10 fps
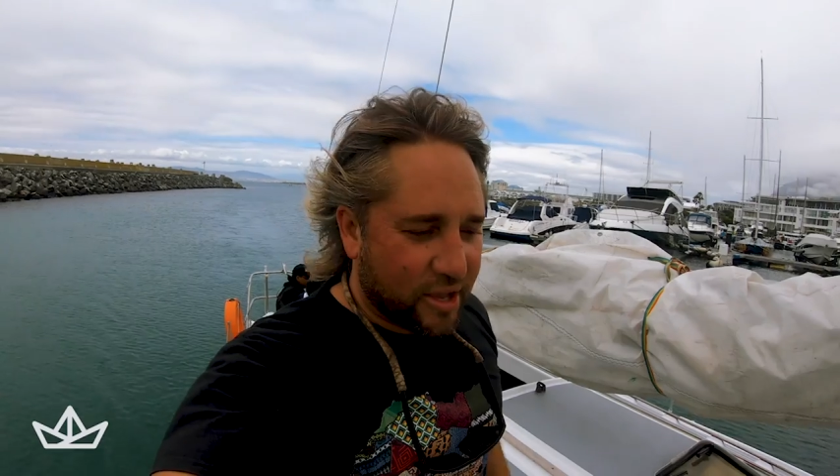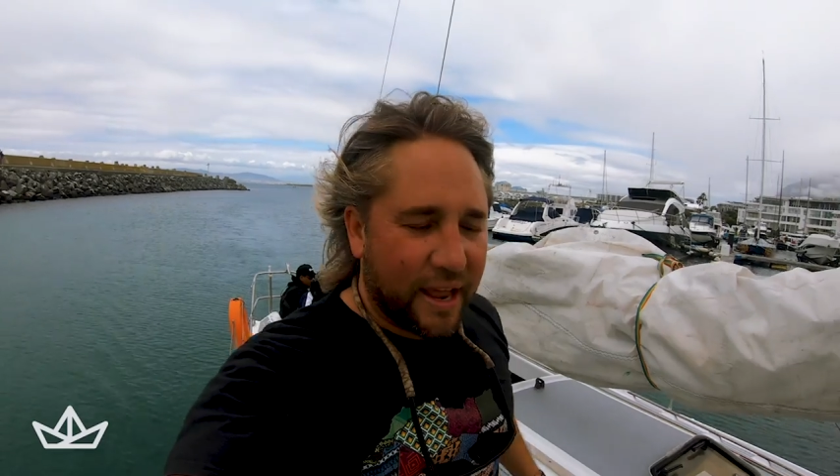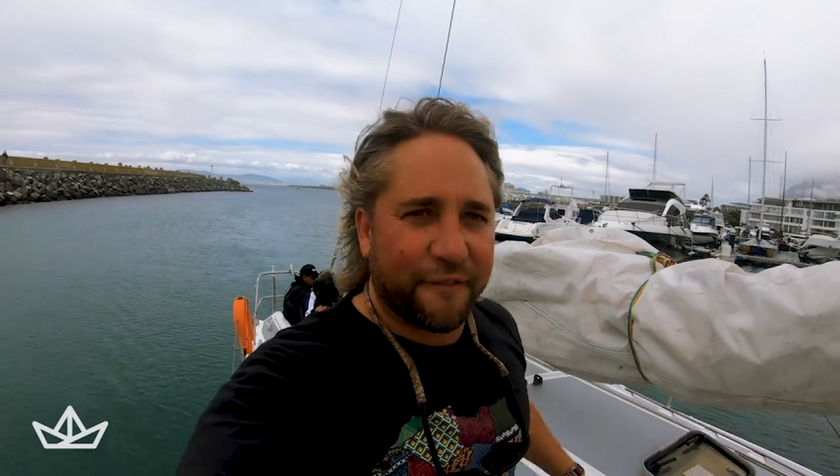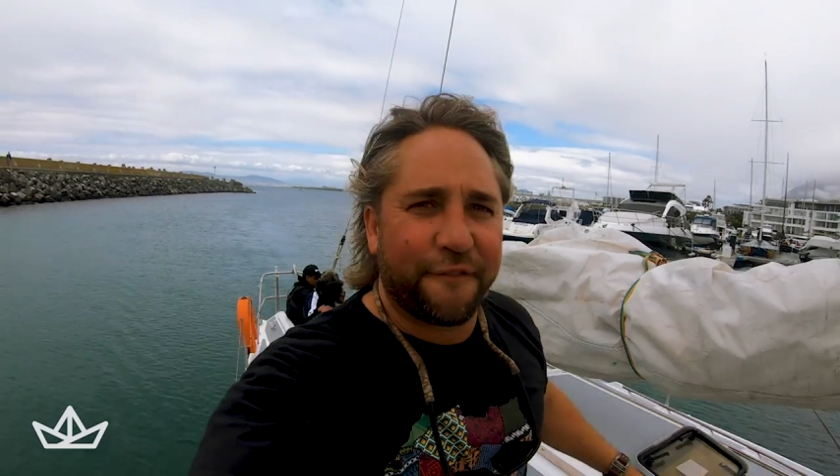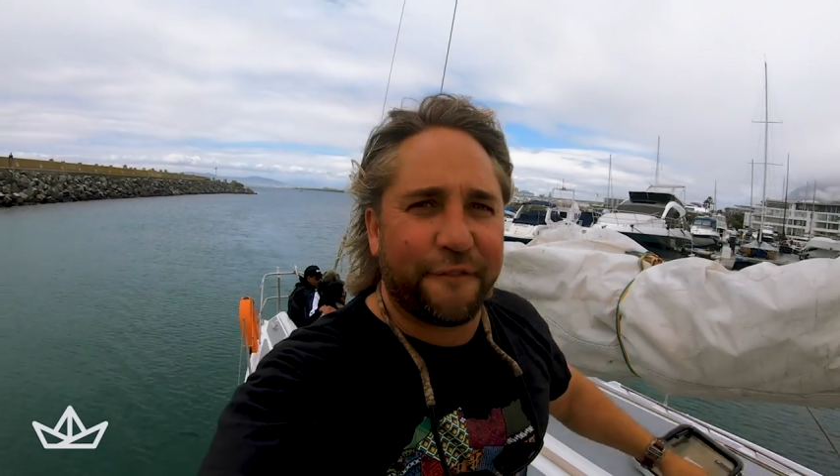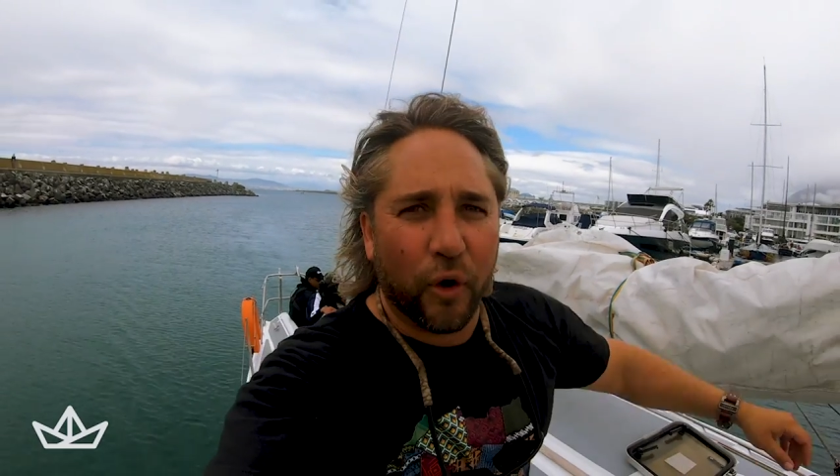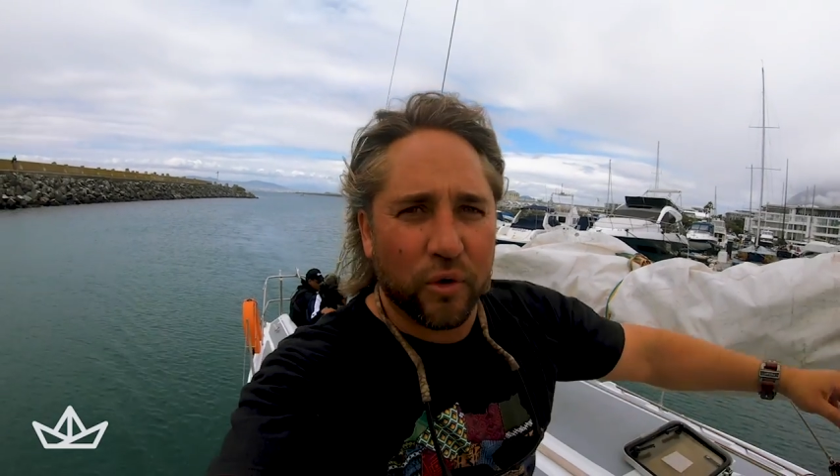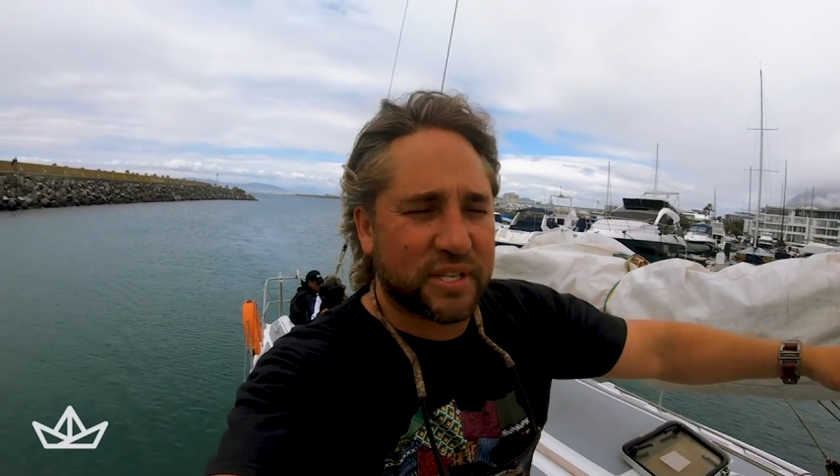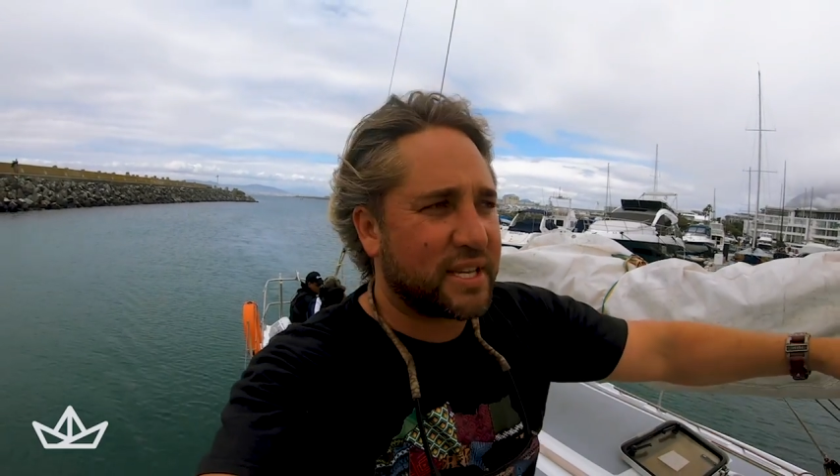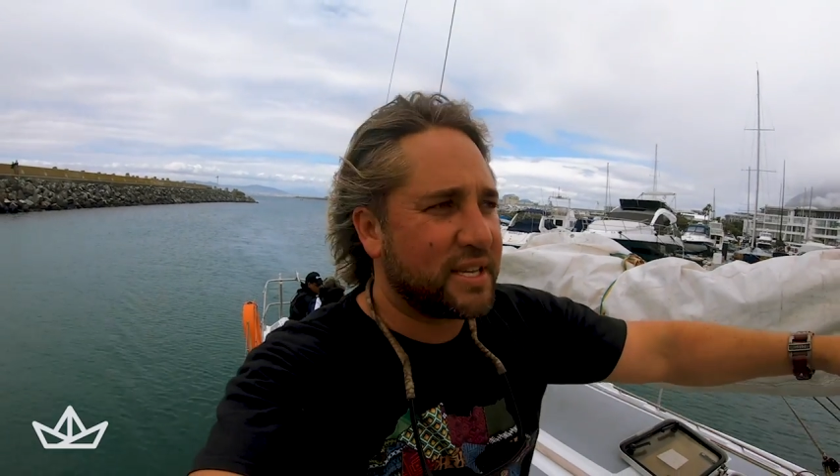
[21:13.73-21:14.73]
can have
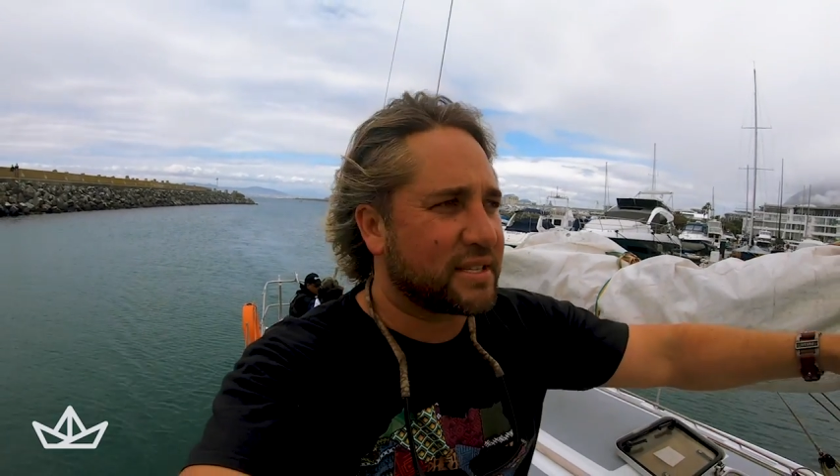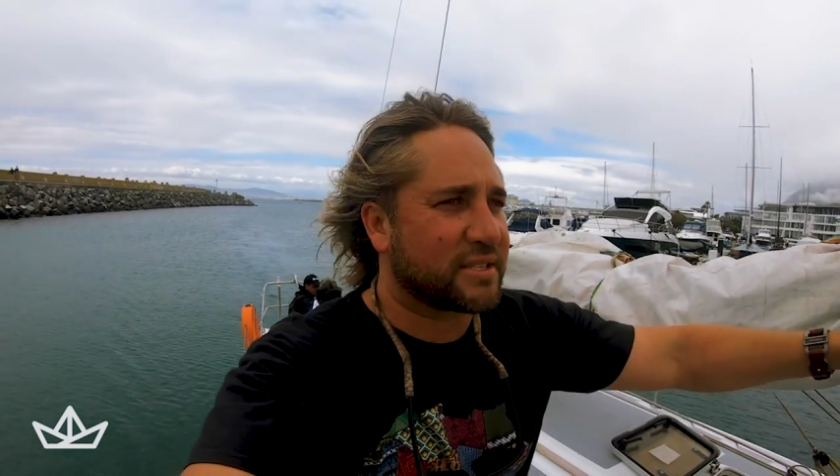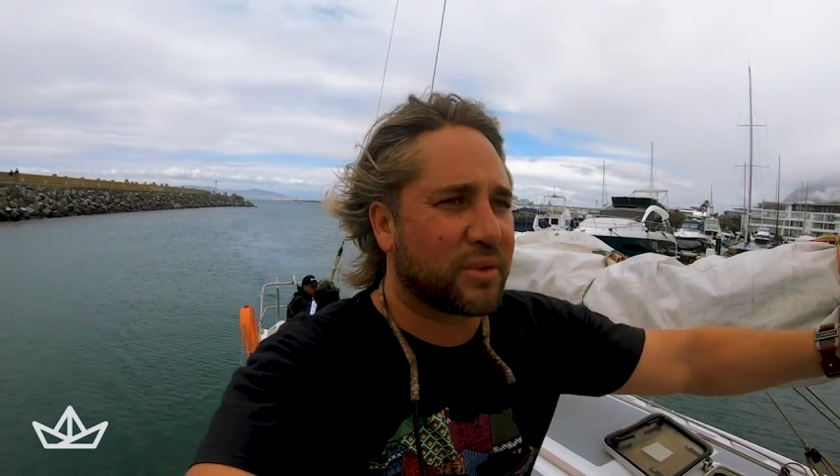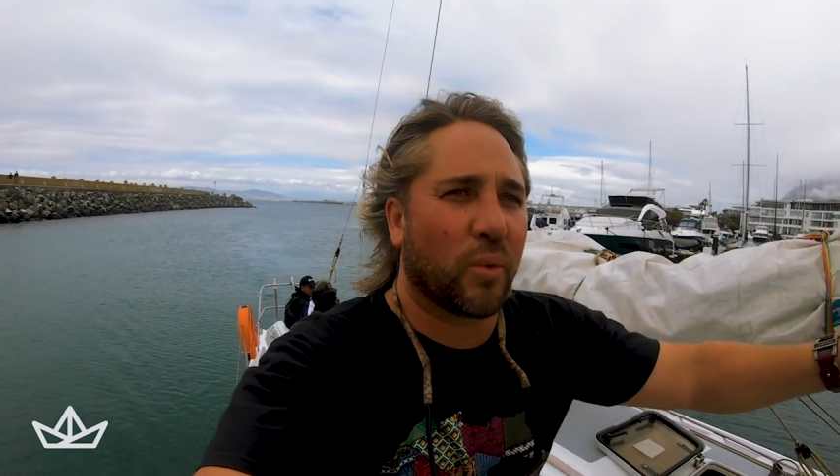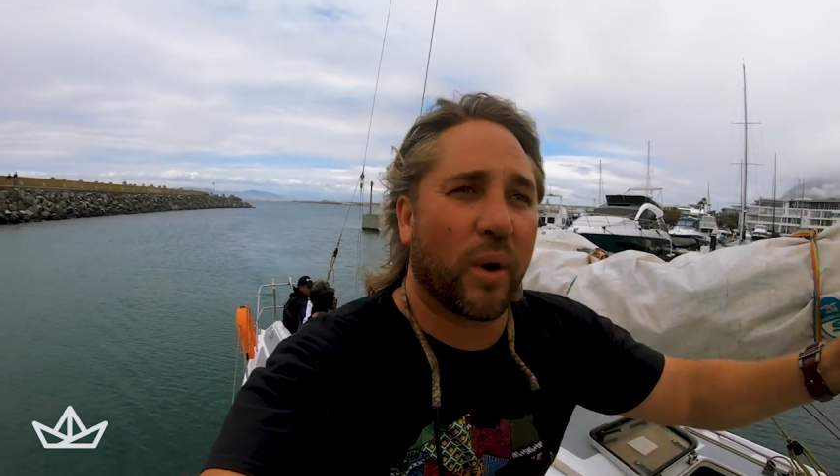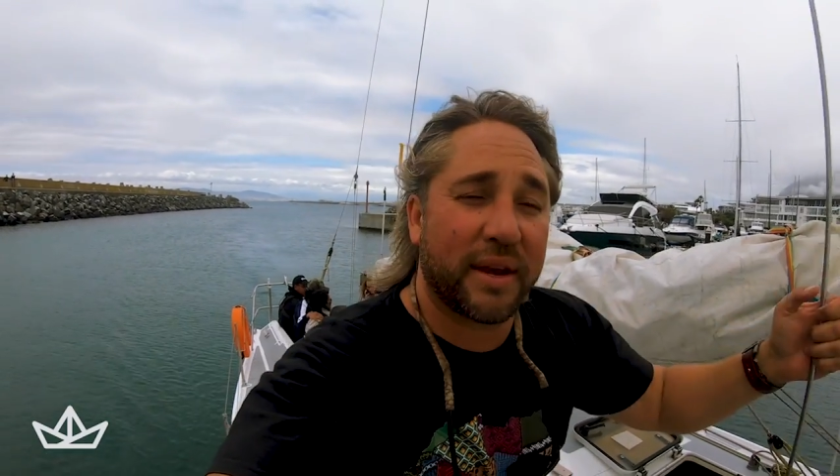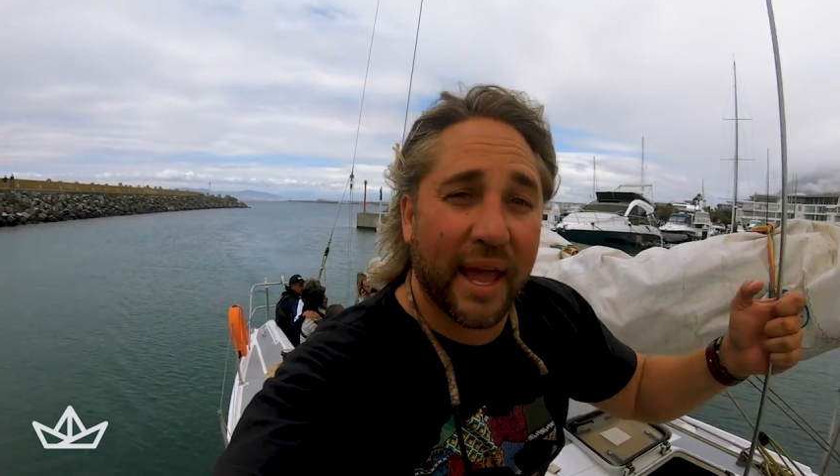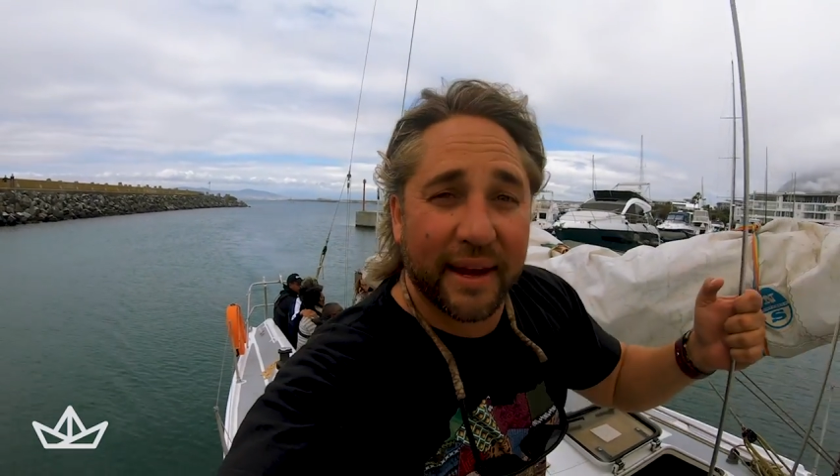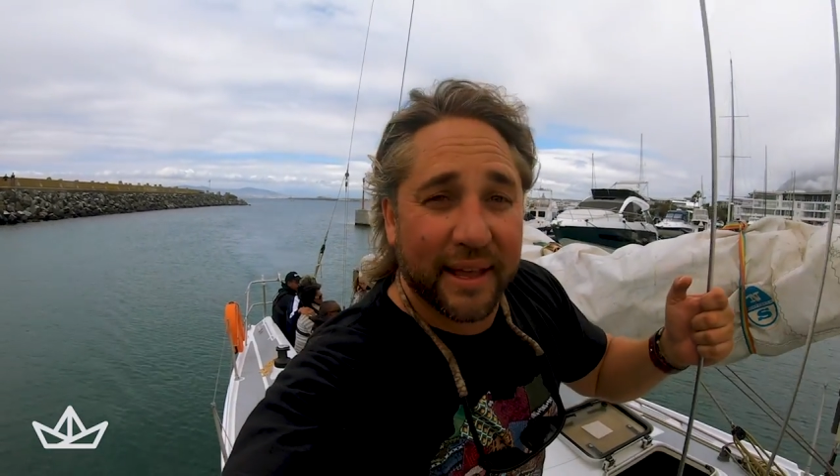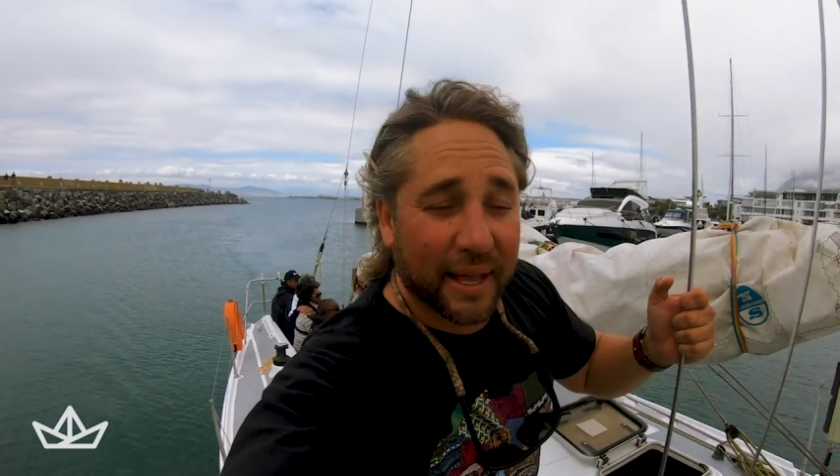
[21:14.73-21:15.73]
four seasons in one
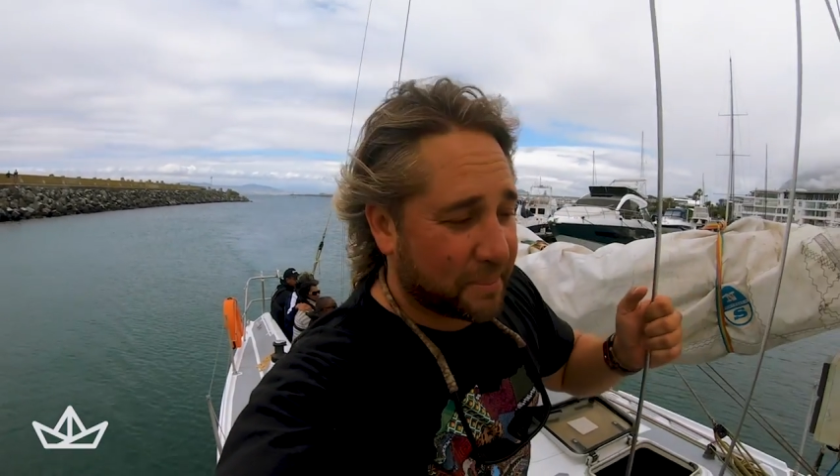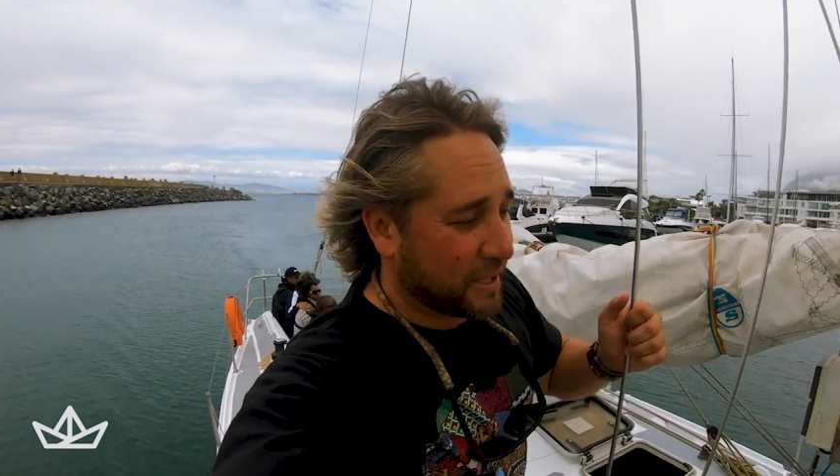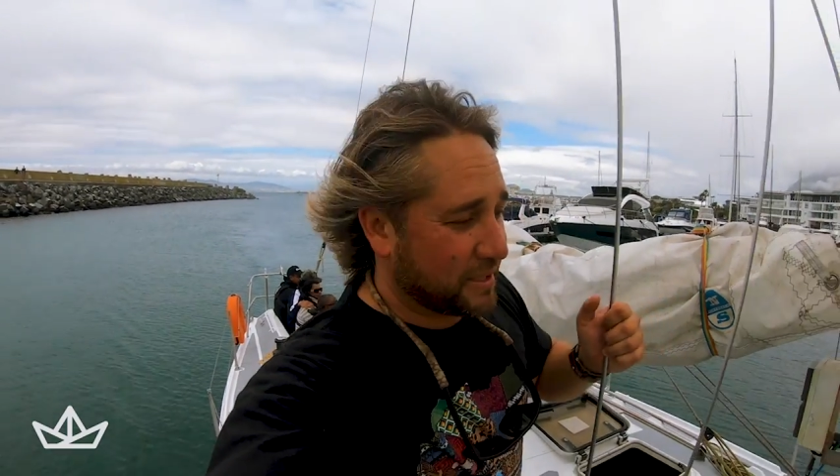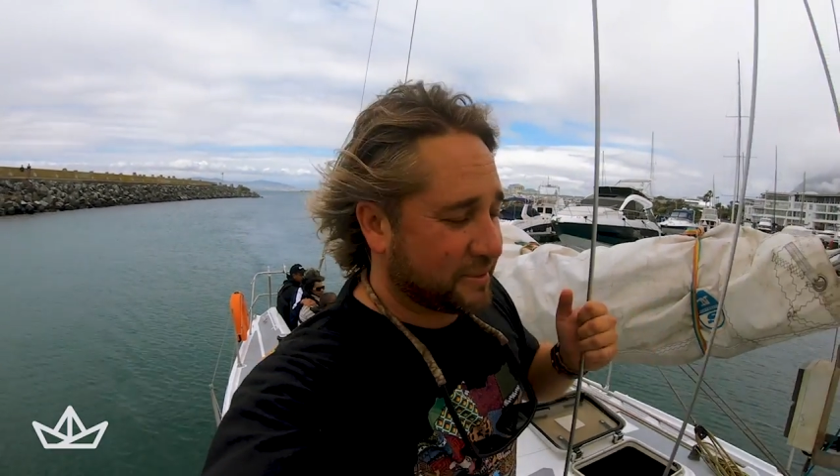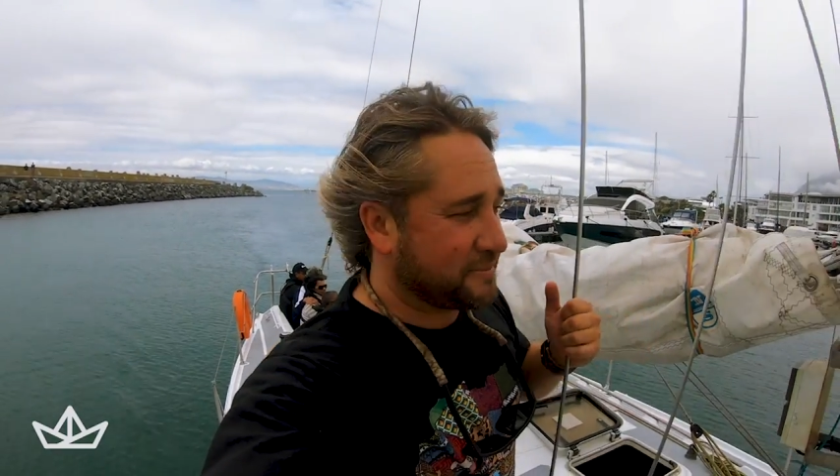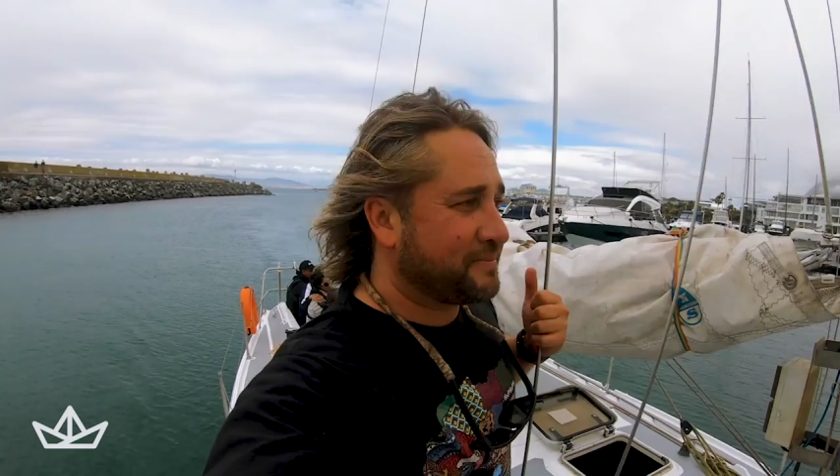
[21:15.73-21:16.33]
day in Cape Town.